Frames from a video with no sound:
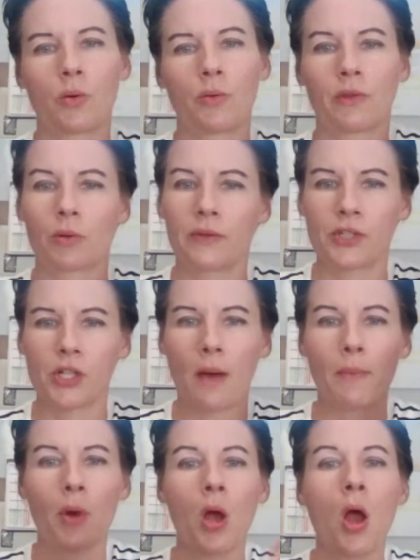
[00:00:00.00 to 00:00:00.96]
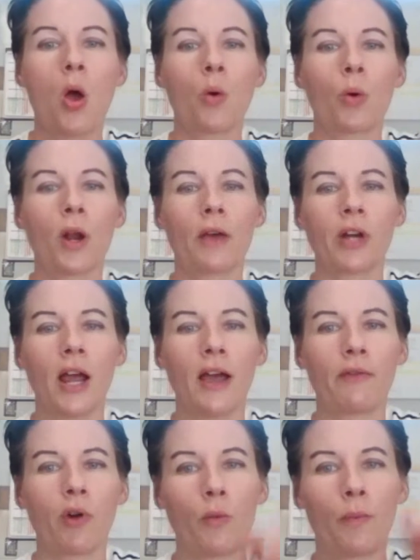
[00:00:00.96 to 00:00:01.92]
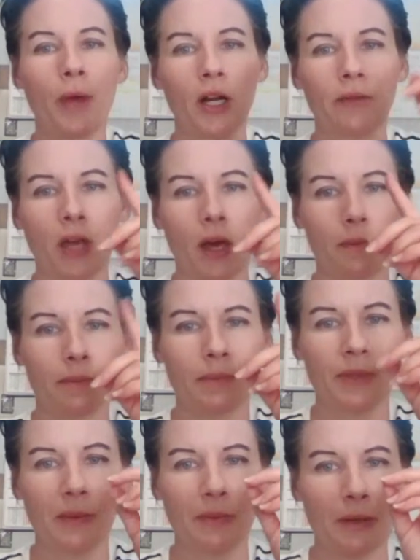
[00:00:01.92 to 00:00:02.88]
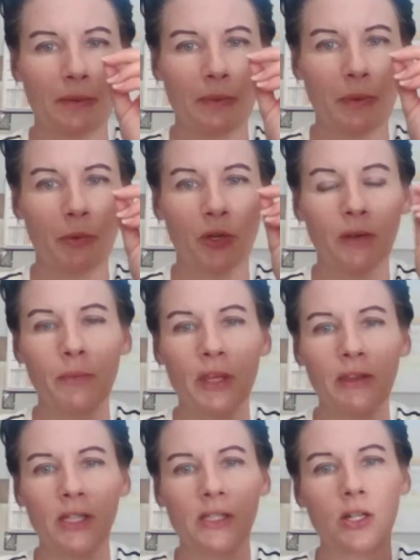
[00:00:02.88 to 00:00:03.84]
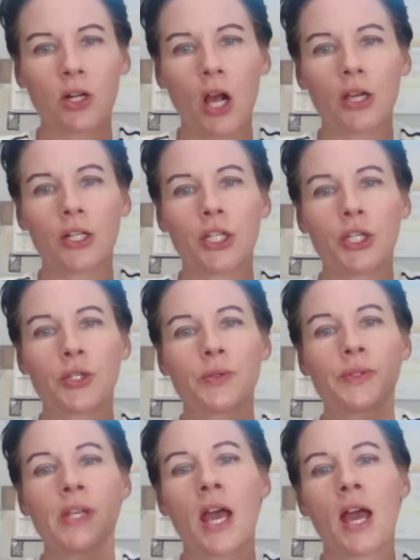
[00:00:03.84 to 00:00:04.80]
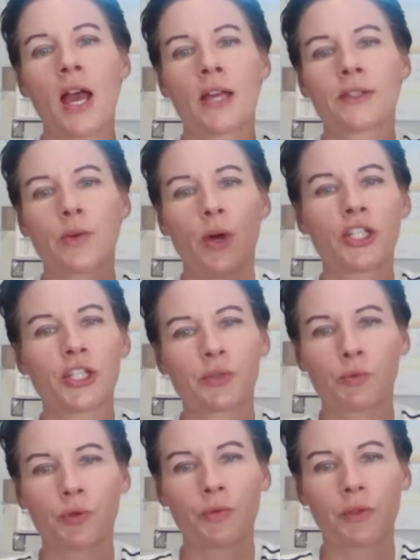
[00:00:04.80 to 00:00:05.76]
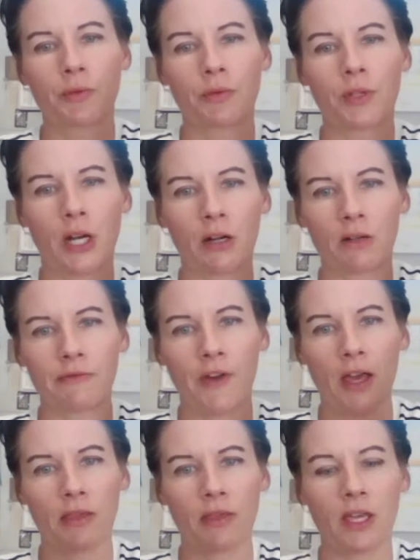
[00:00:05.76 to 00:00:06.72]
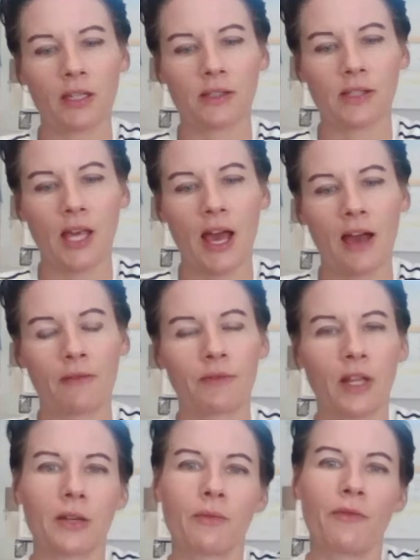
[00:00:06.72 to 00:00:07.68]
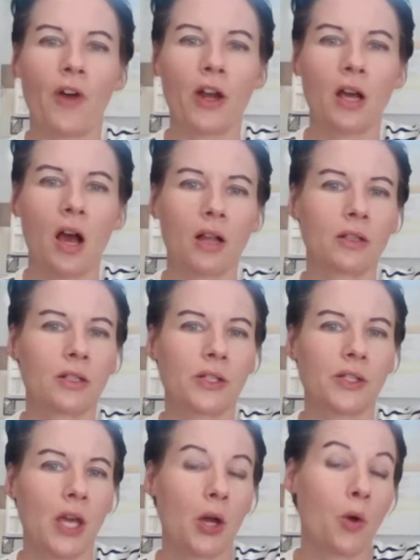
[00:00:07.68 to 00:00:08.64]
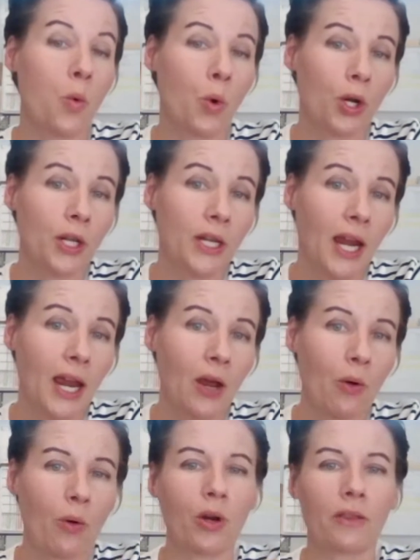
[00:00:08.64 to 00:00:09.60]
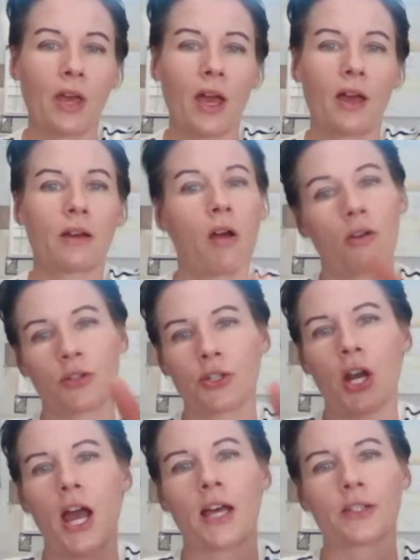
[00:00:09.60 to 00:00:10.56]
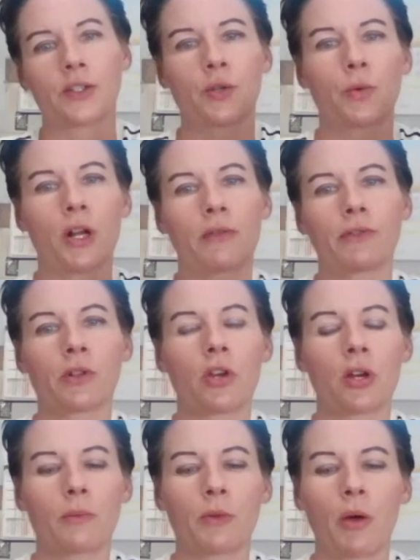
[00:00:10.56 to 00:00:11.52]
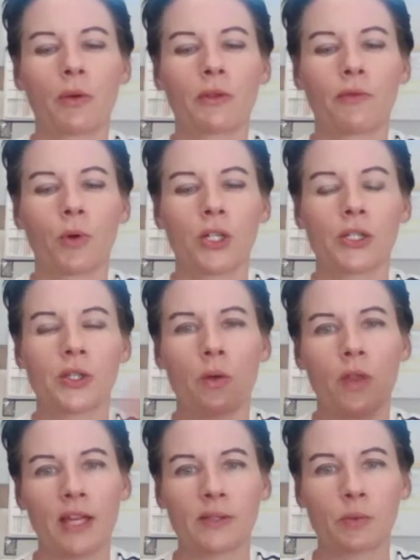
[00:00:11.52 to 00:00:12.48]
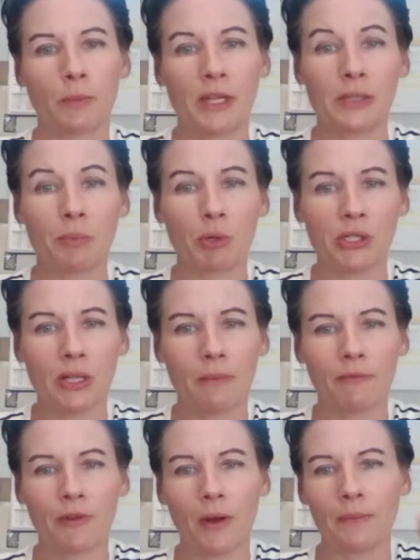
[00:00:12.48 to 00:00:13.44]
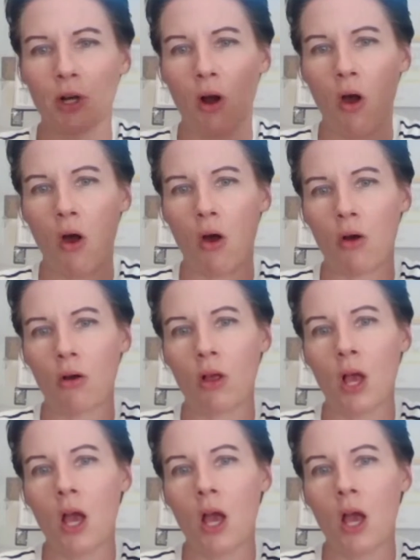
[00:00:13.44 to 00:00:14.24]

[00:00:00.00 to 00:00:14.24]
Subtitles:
thrift shop, whatever. I have a whole bin of them. Sometimes people give me things they're not going to use. So I just root through there and find things that have like fun colors that coordinate or that contrast or whatever look I'm going for. So that's where my zippers come from. They're all,